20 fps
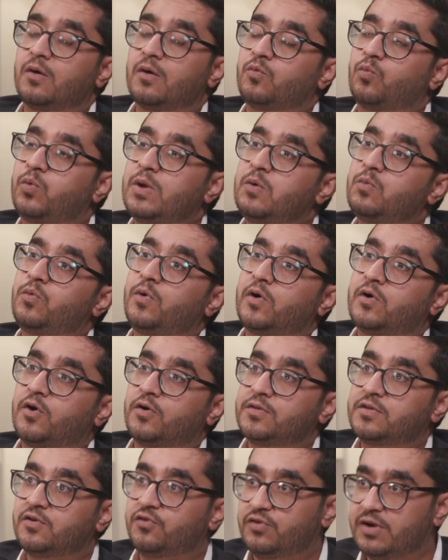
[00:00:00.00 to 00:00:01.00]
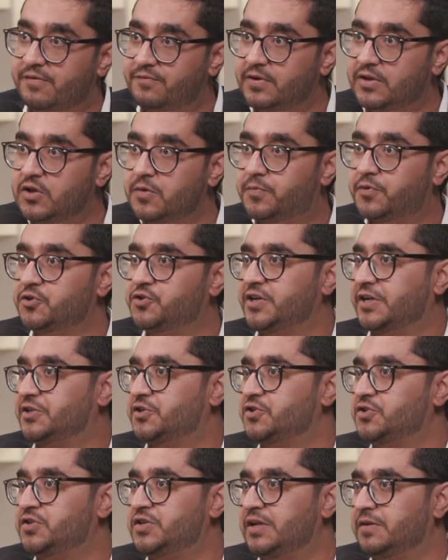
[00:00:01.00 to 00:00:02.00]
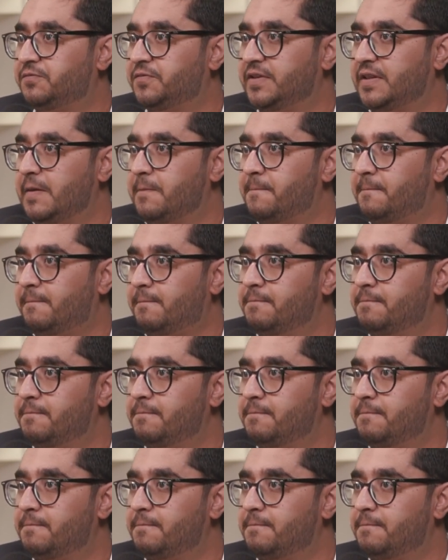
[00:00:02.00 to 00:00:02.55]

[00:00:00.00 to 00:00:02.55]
We work on the revenue projection sheet for them.